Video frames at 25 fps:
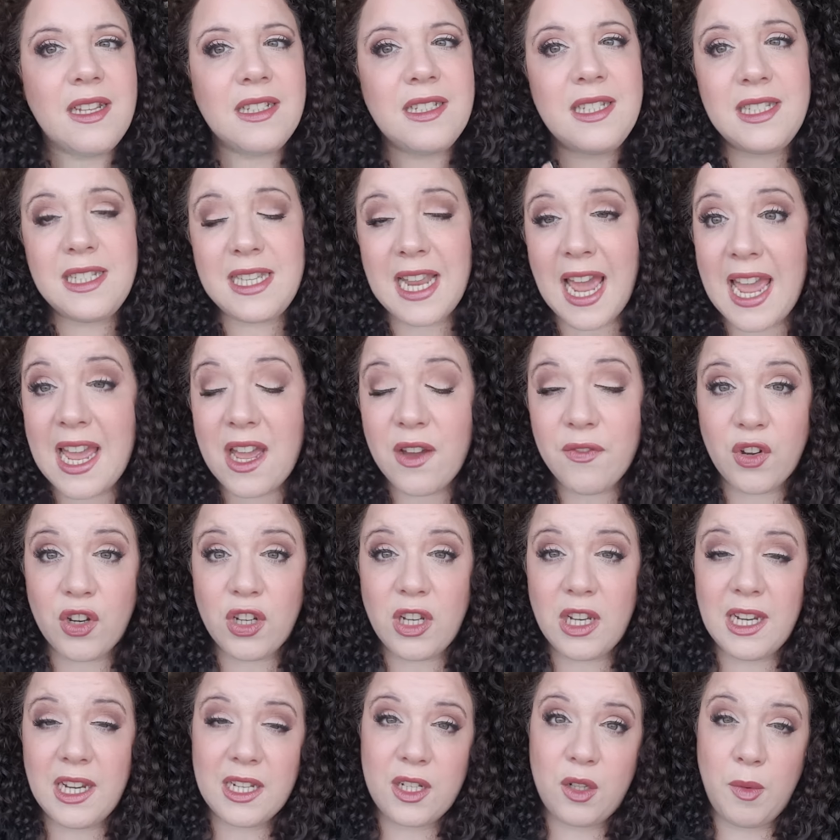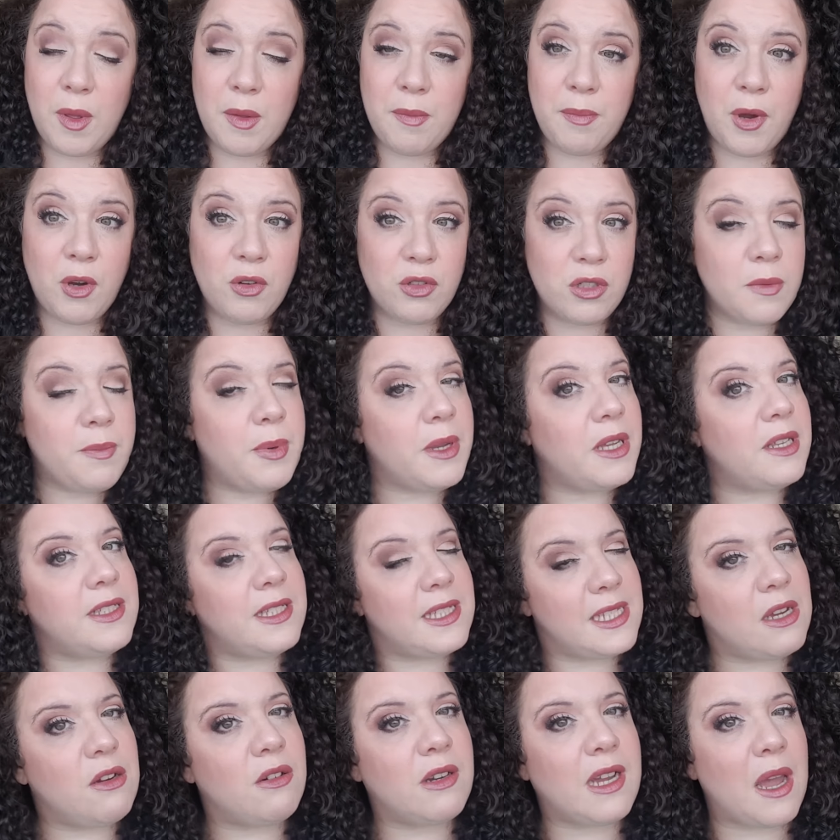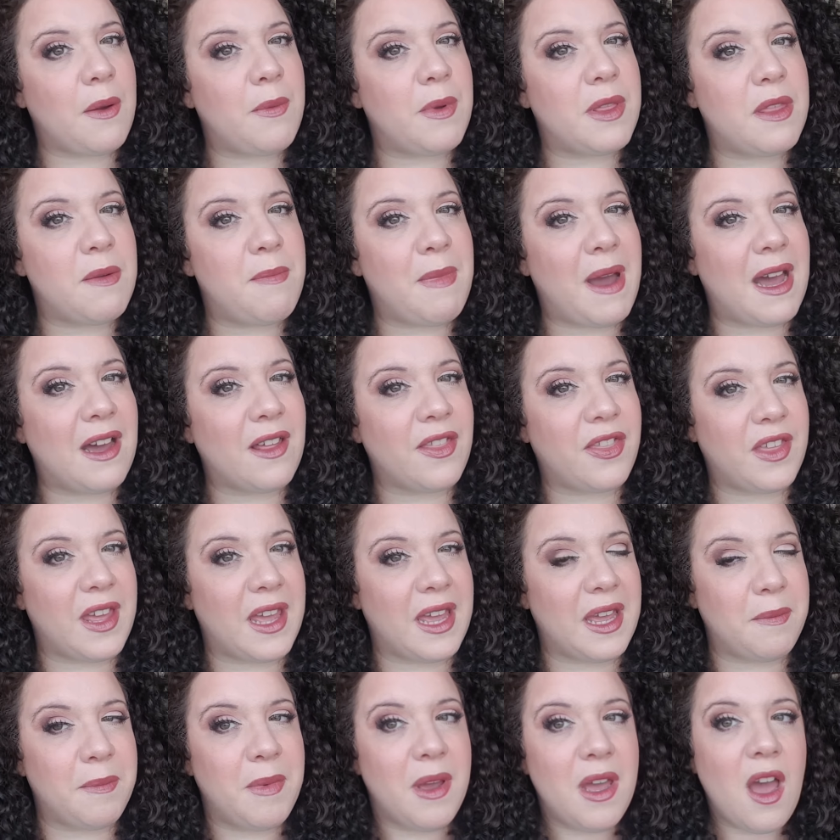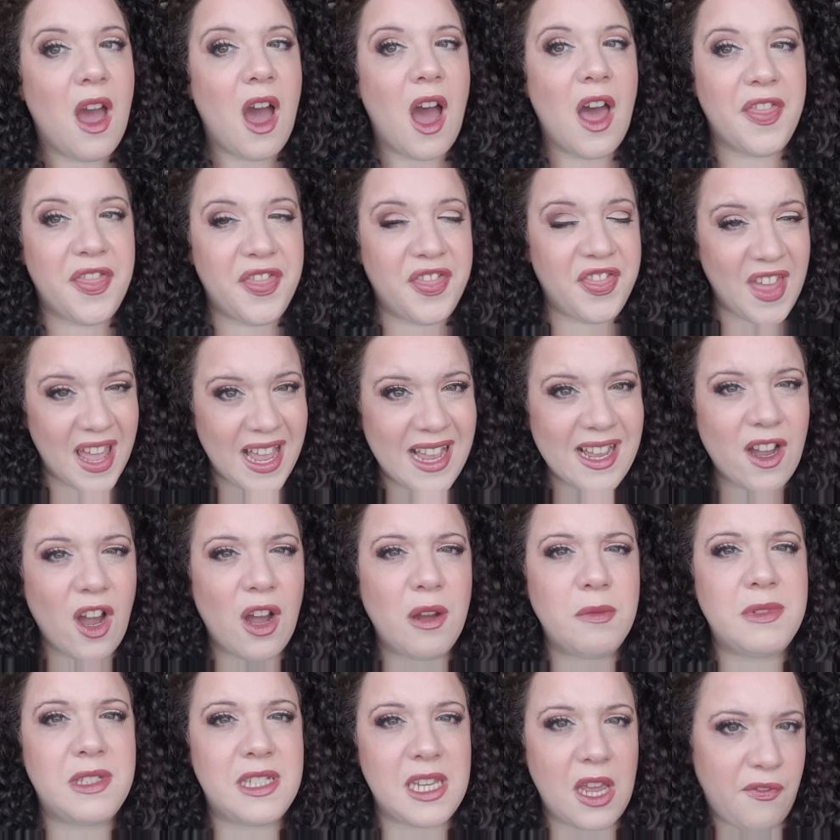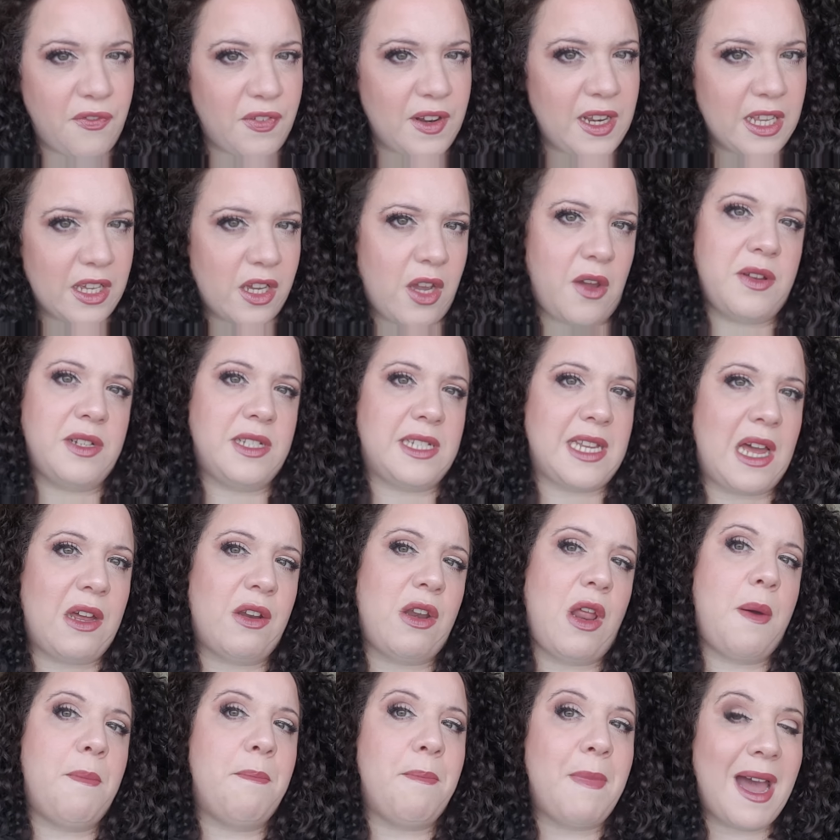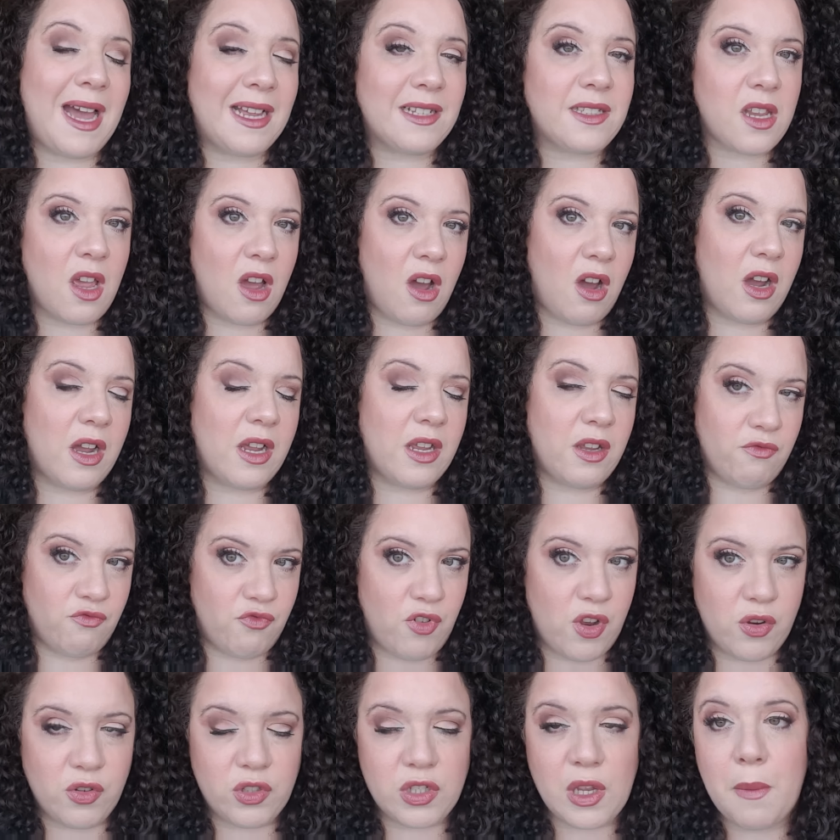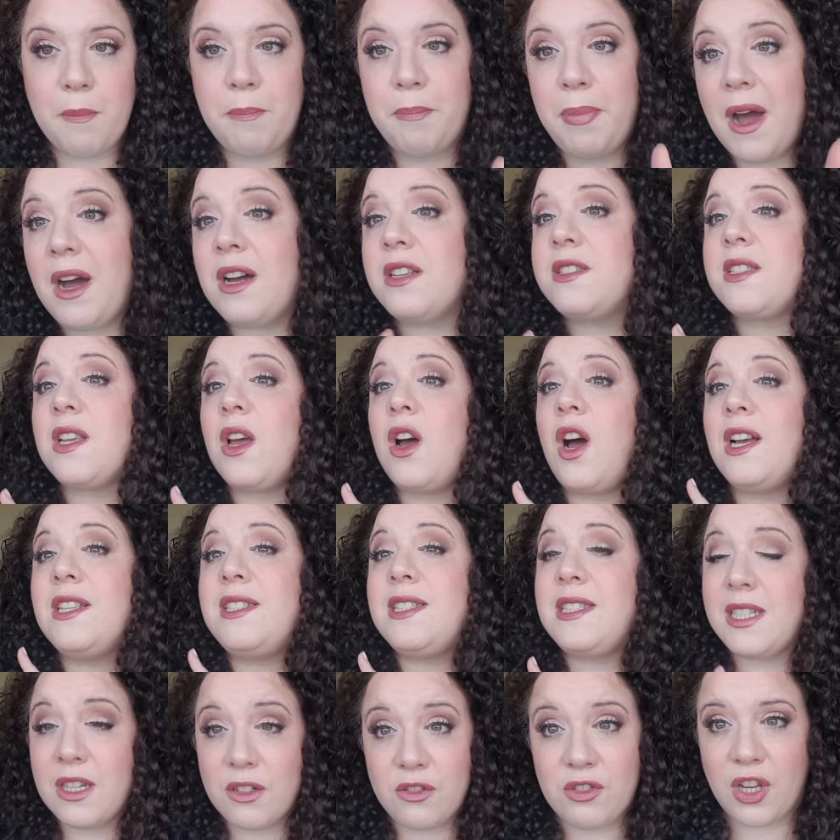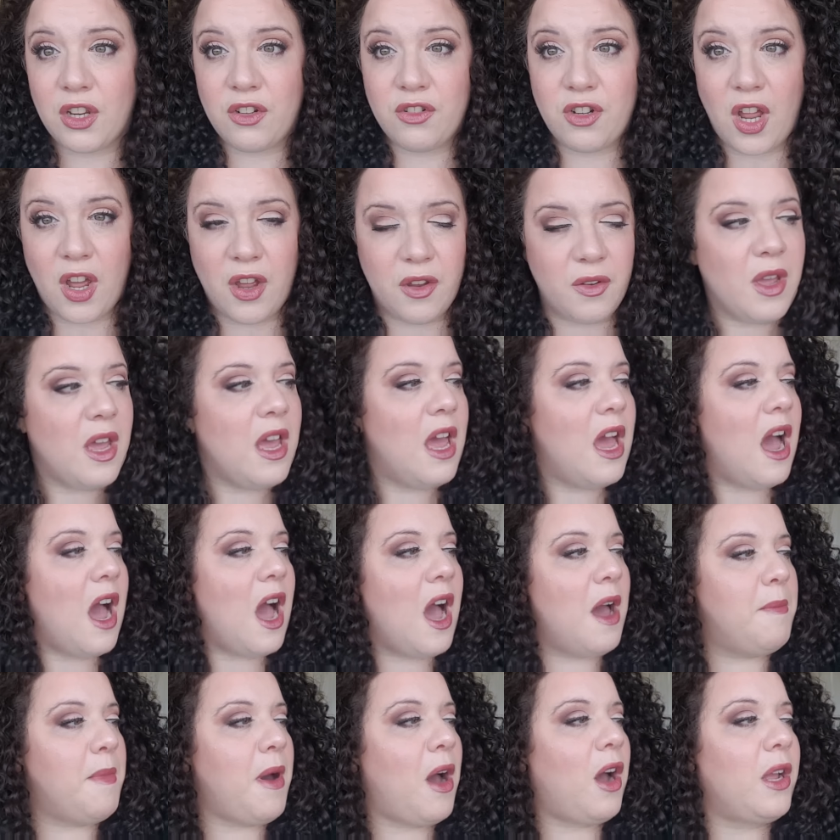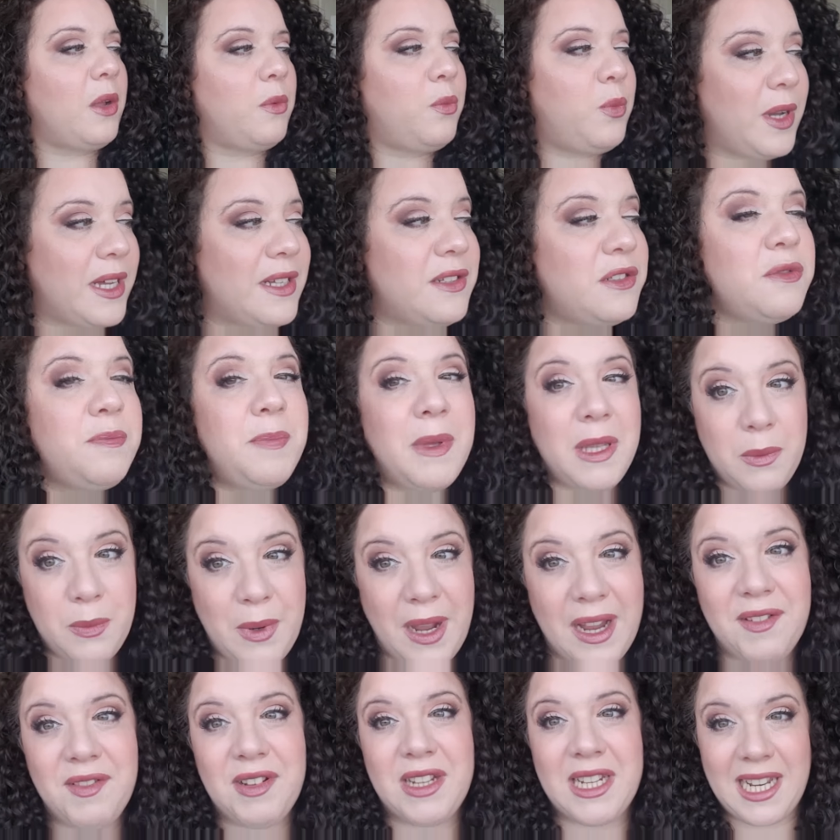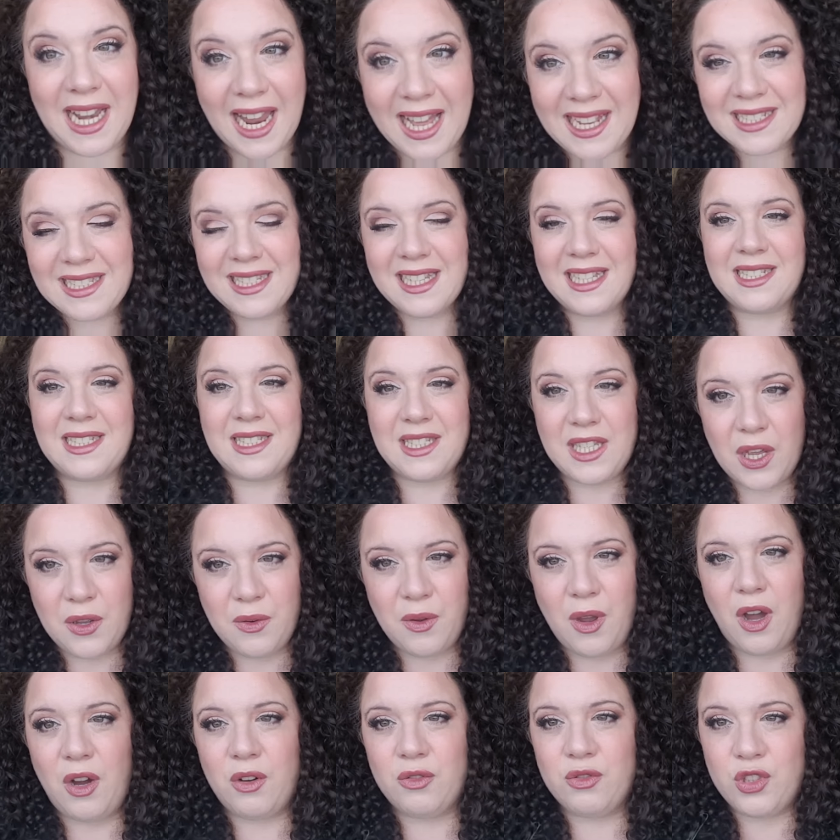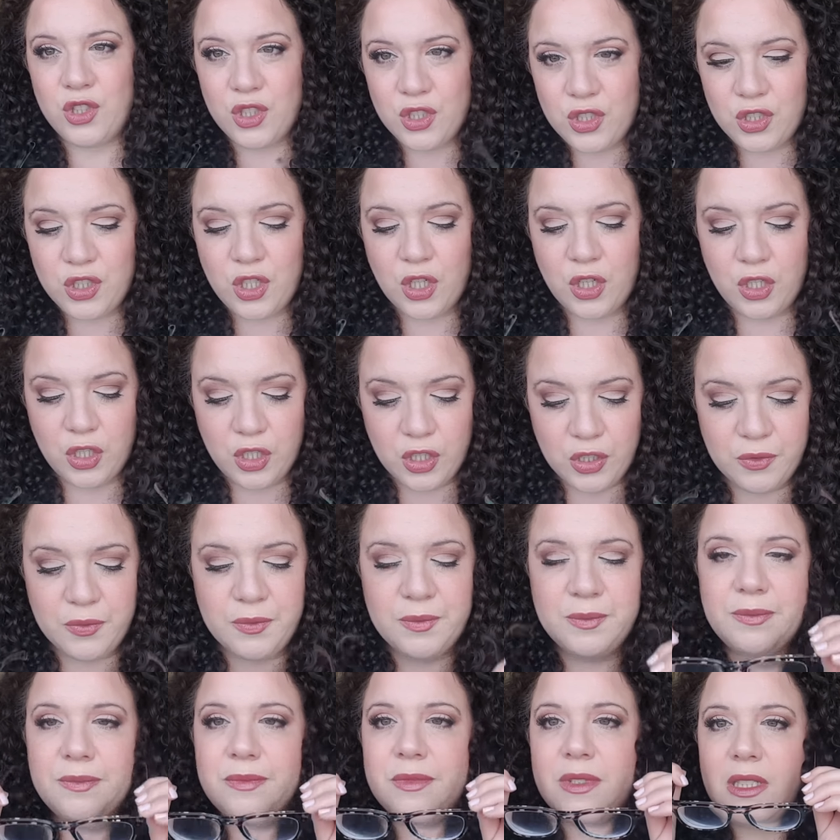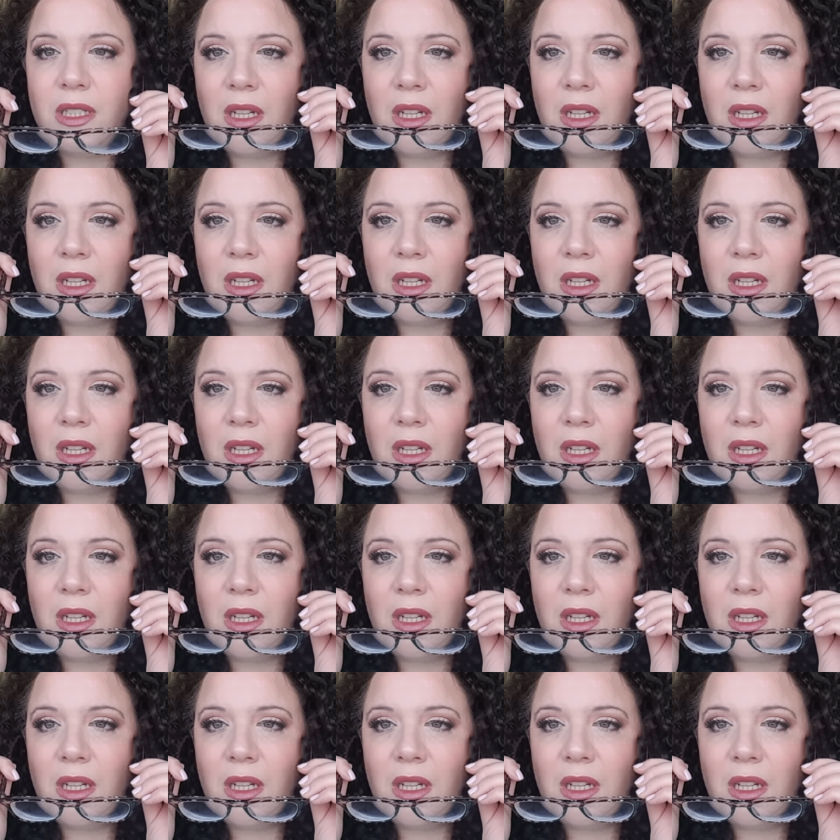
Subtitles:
Today I've gone a little bit bolder, but still kept with the matte theme. I think I'm definitely going down a matte eye route, but I still don't know. I will be wearing glasses, so I'll just show you.